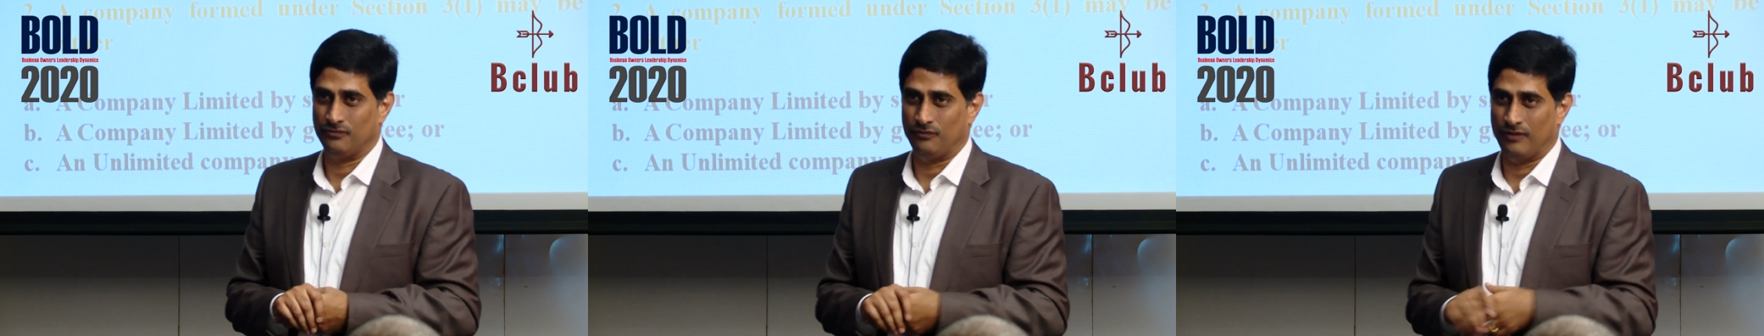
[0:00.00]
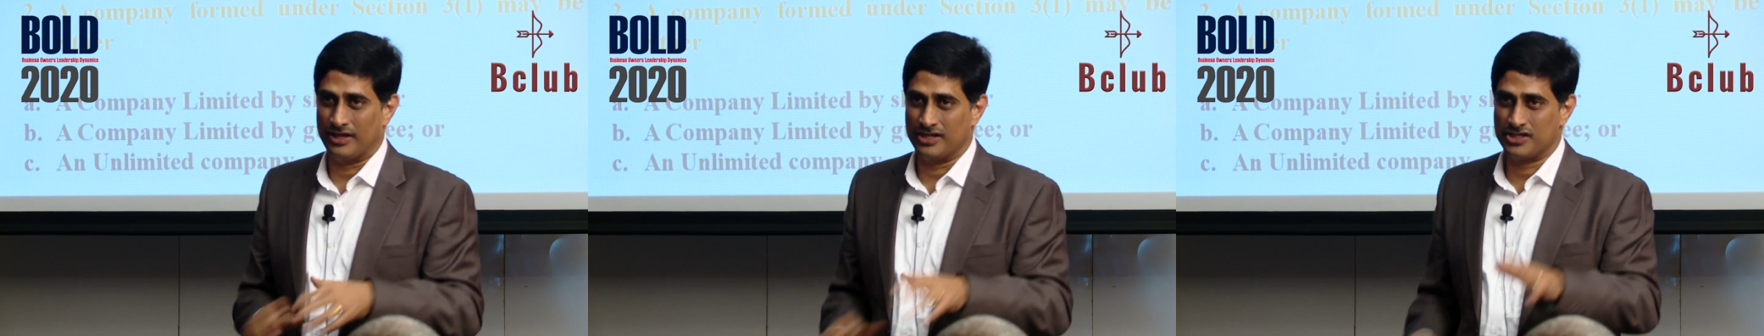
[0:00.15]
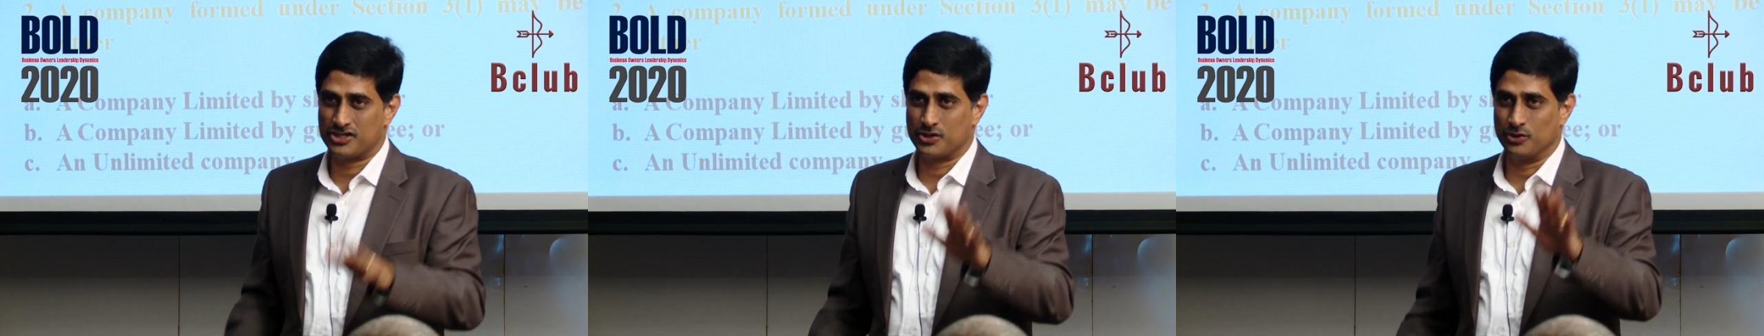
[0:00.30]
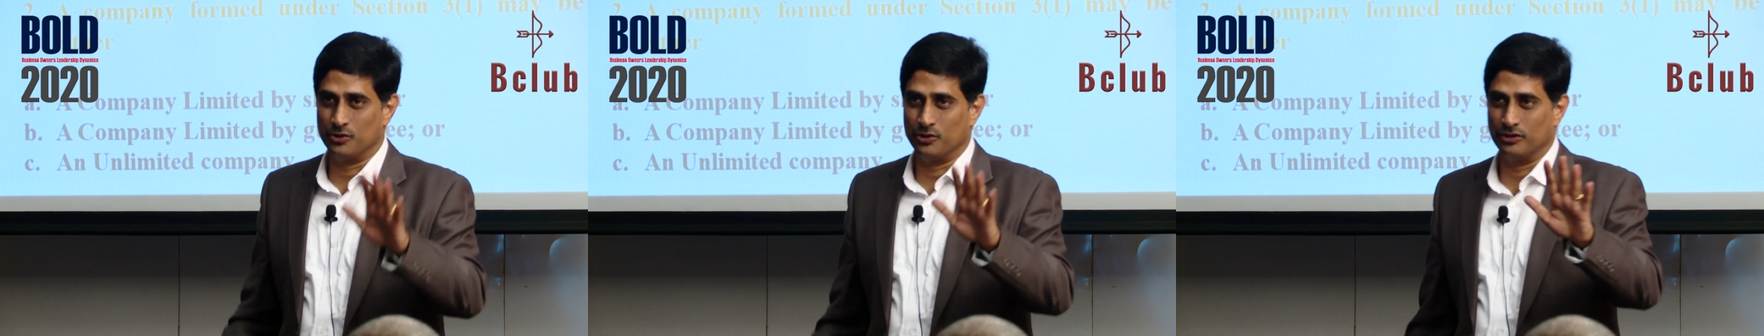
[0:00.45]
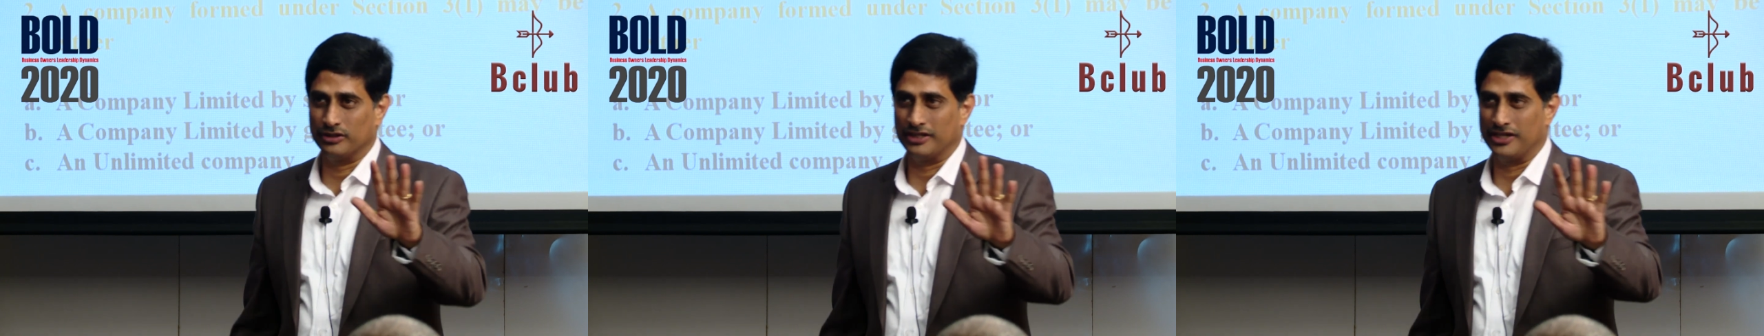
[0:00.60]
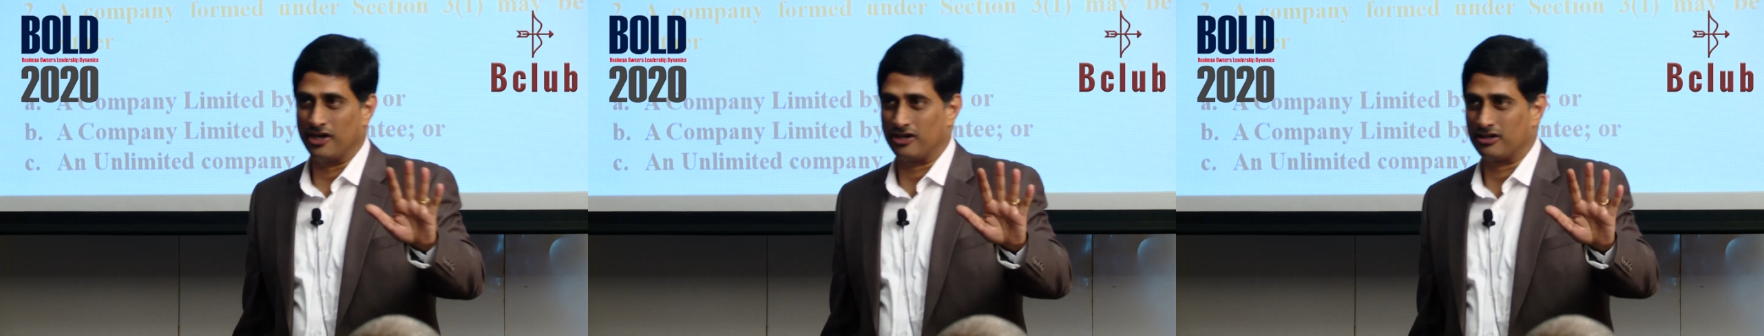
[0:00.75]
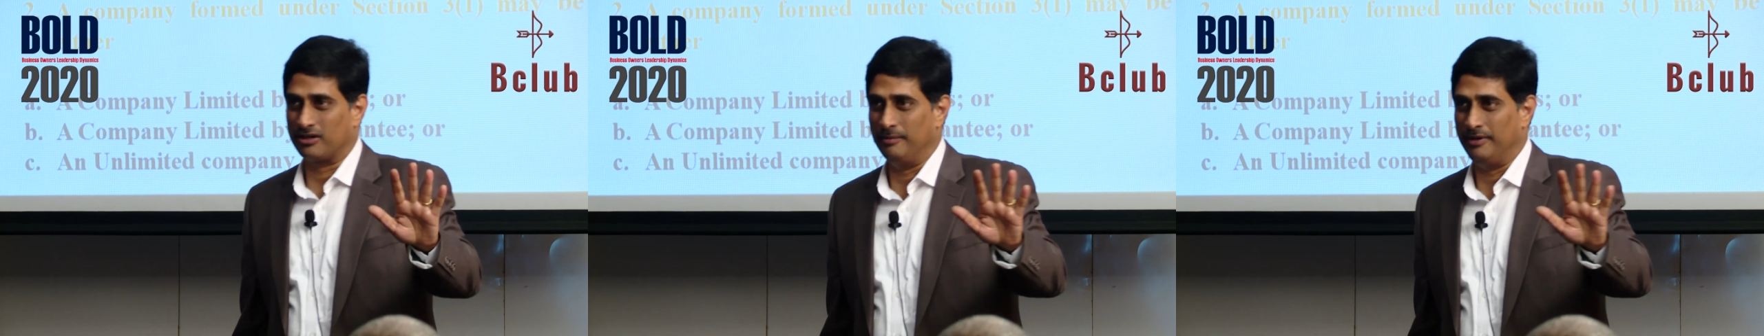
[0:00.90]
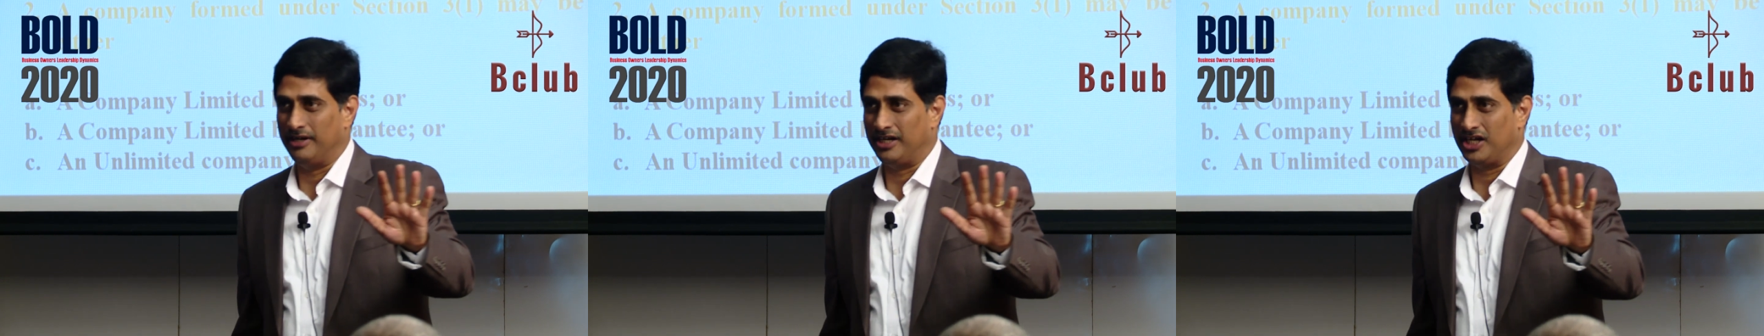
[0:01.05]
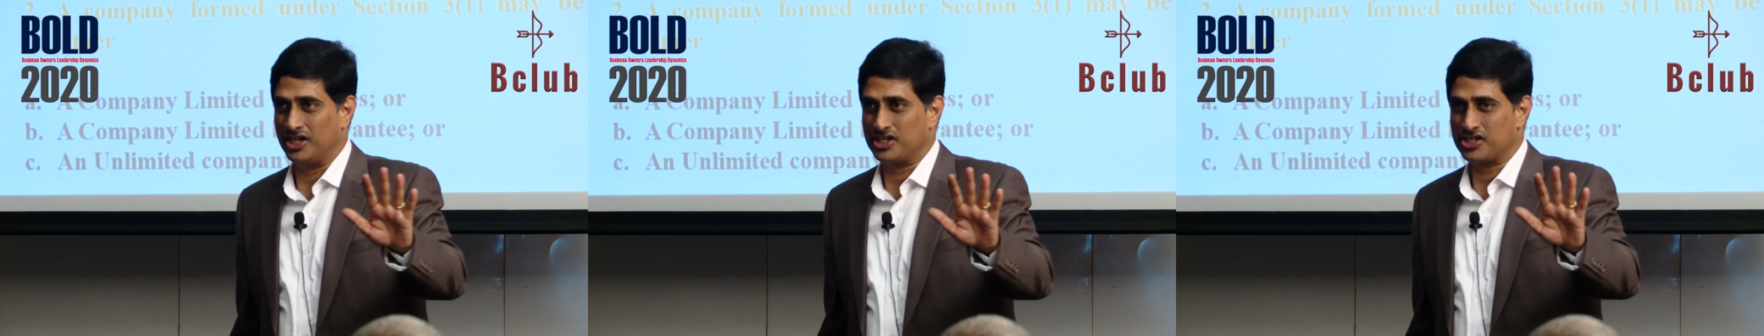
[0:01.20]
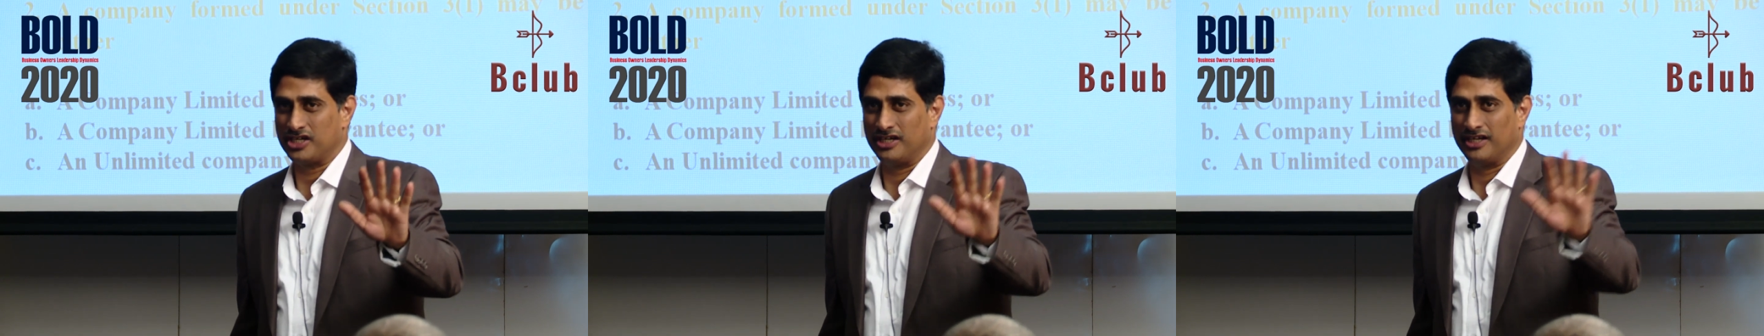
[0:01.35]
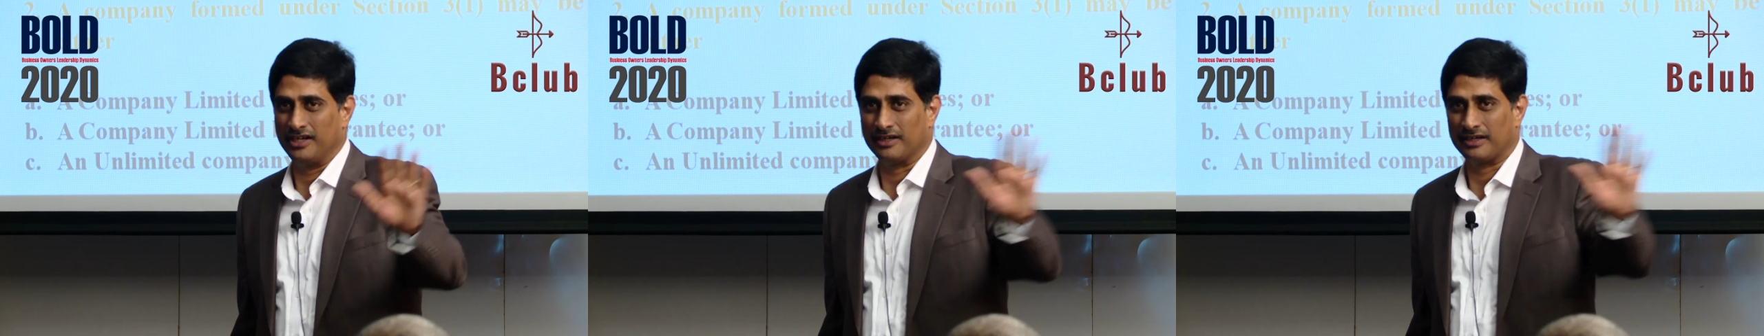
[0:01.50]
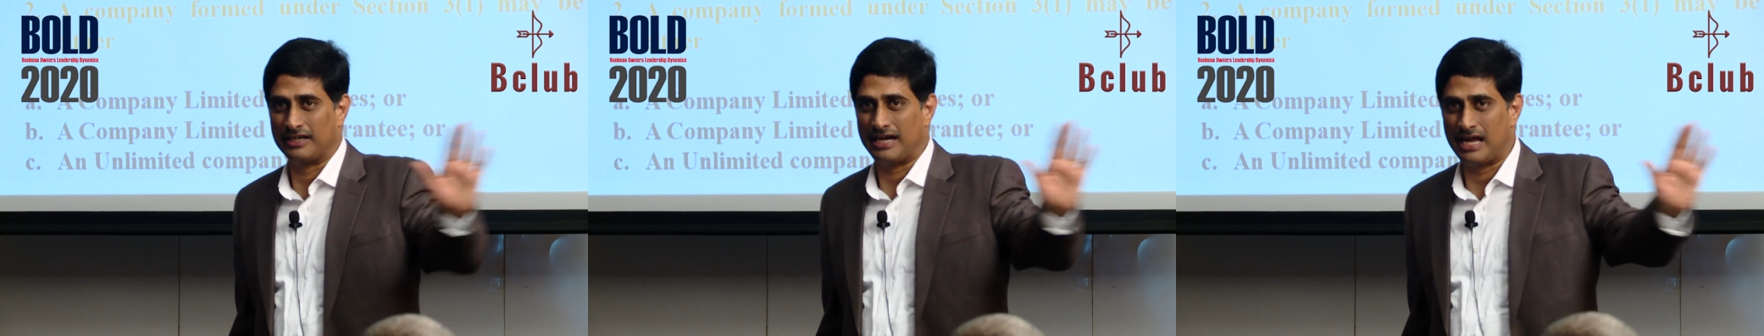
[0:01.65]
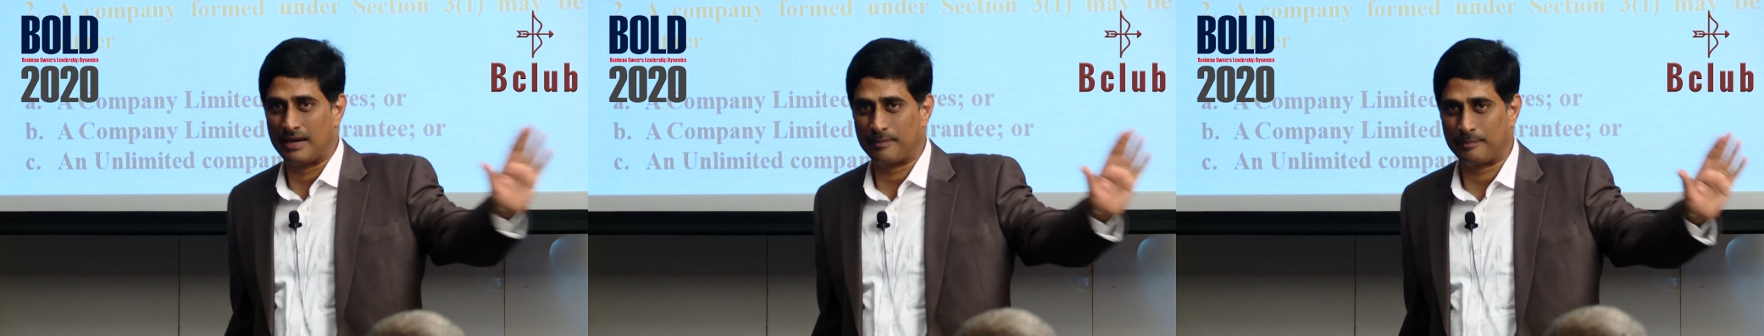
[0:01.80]
Once you do the documentation,
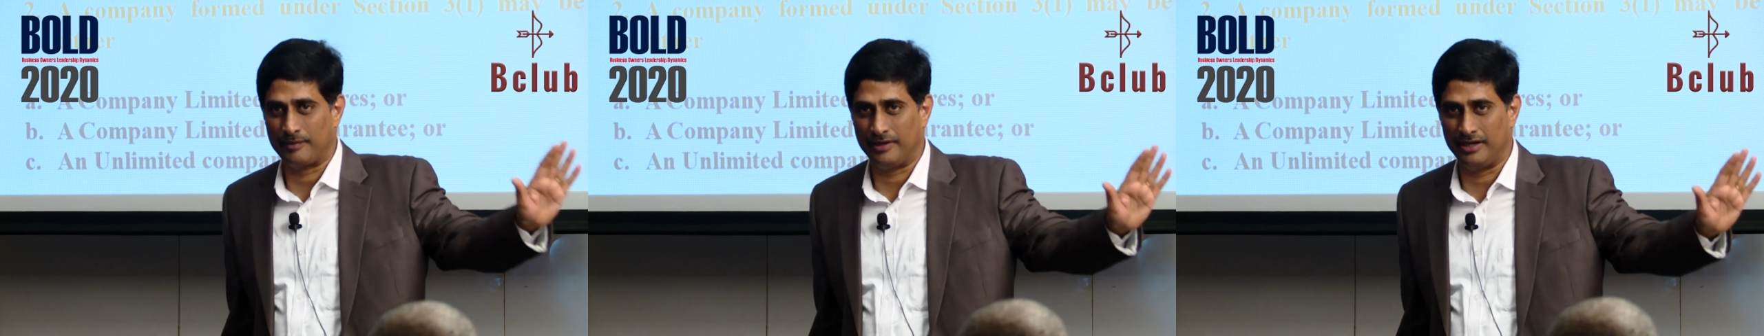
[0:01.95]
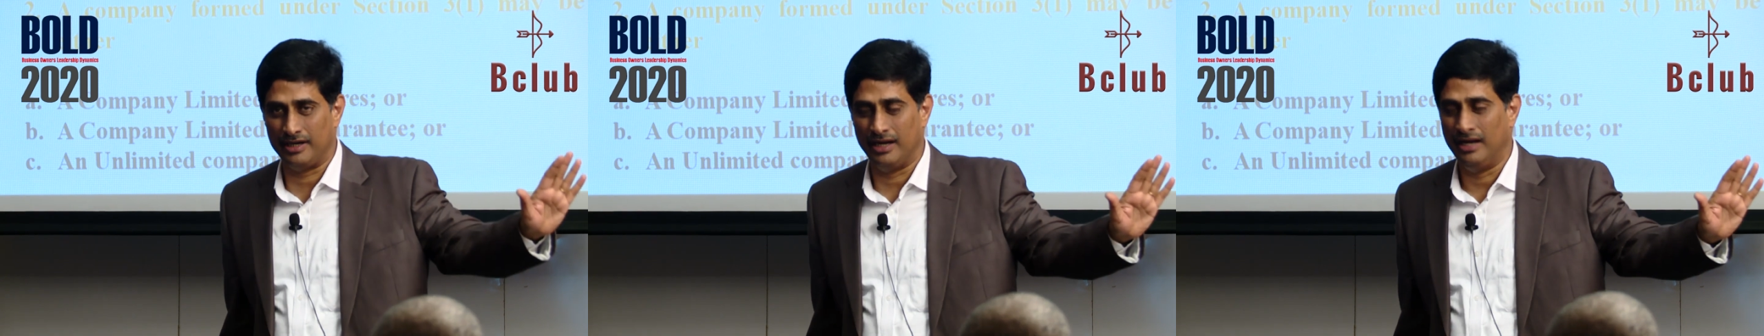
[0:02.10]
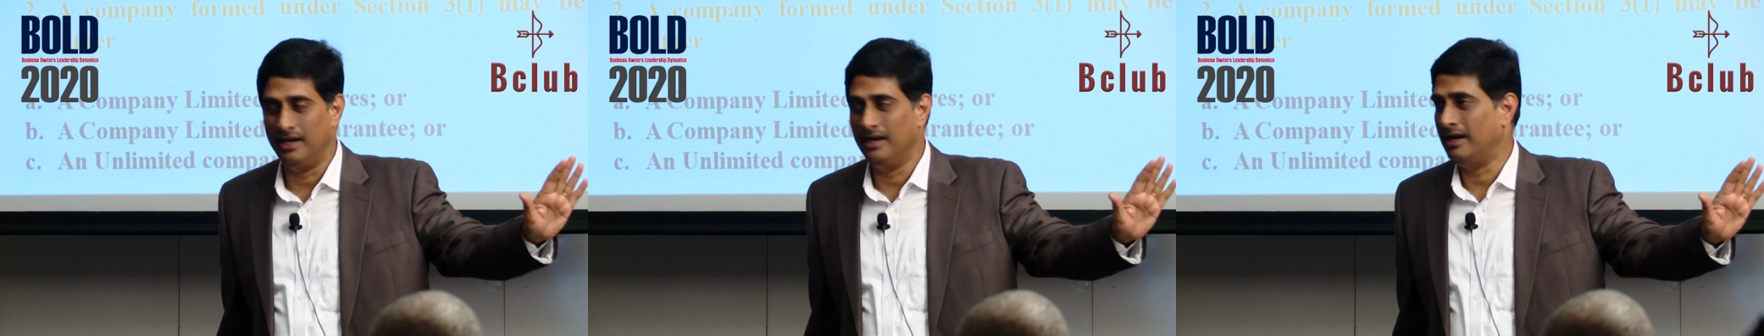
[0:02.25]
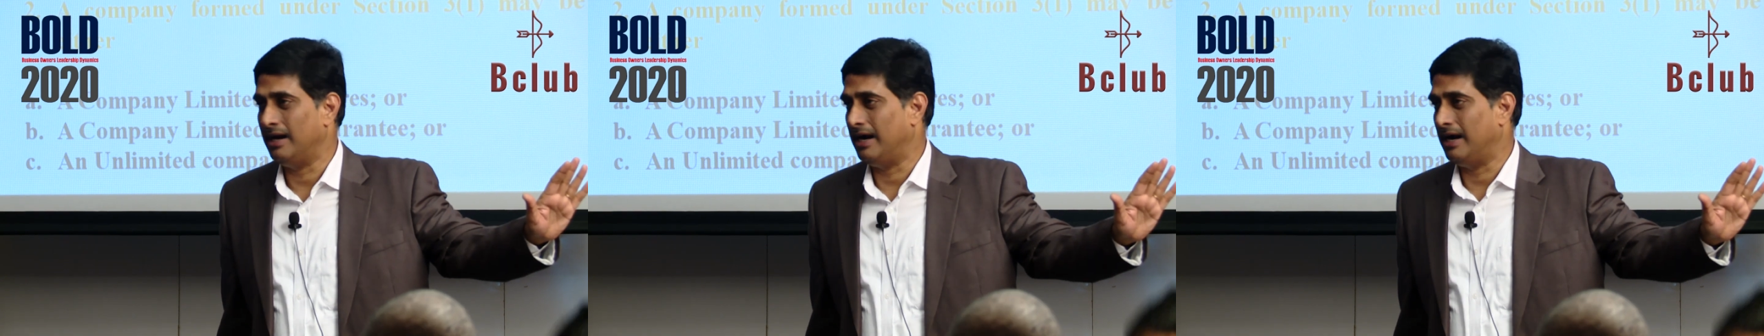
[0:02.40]
incorporate